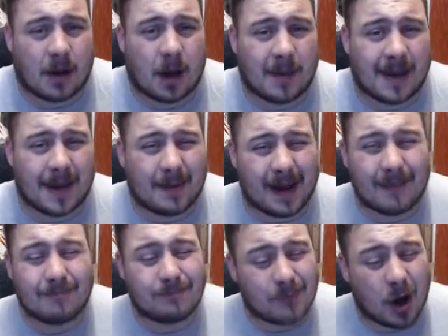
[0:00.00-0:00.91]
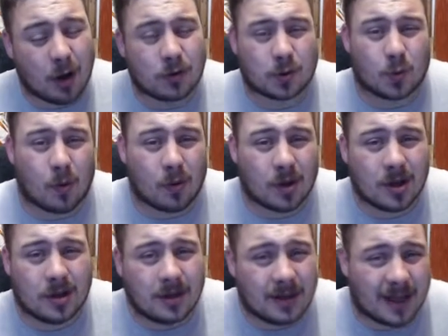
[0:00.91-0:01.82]
I mean about a mile's walk,
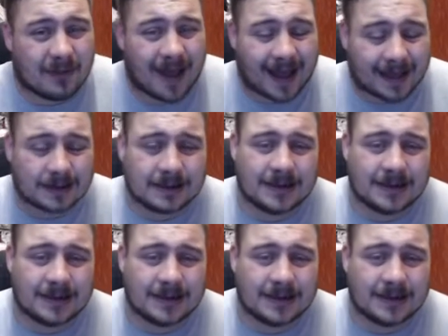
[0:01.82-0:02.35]
if that.